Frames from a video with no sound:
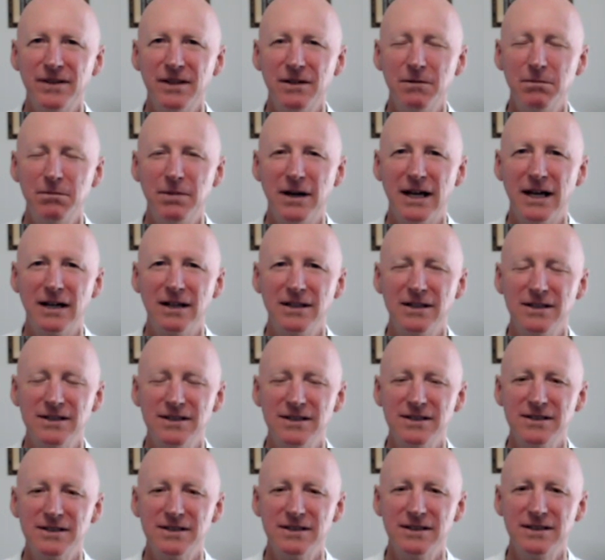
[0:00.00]
The
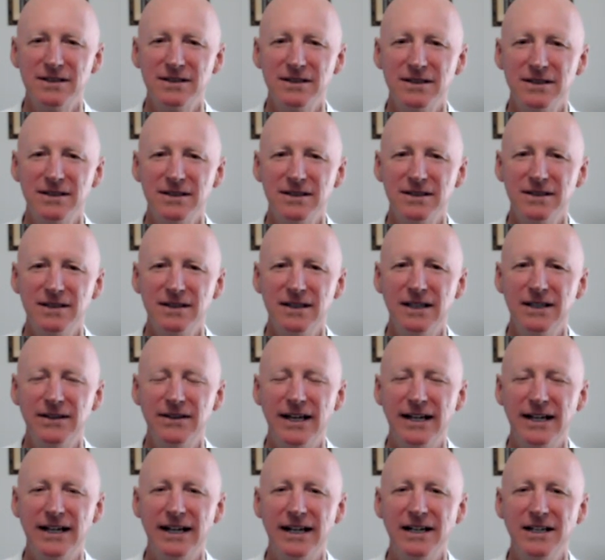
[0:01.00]
balance in
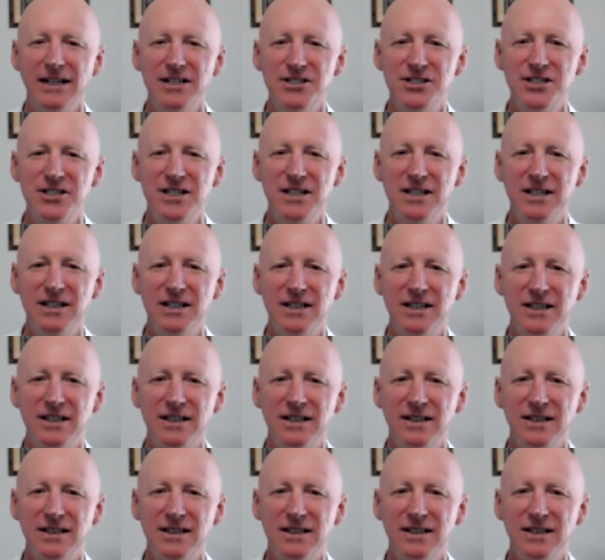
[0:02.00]
that energy.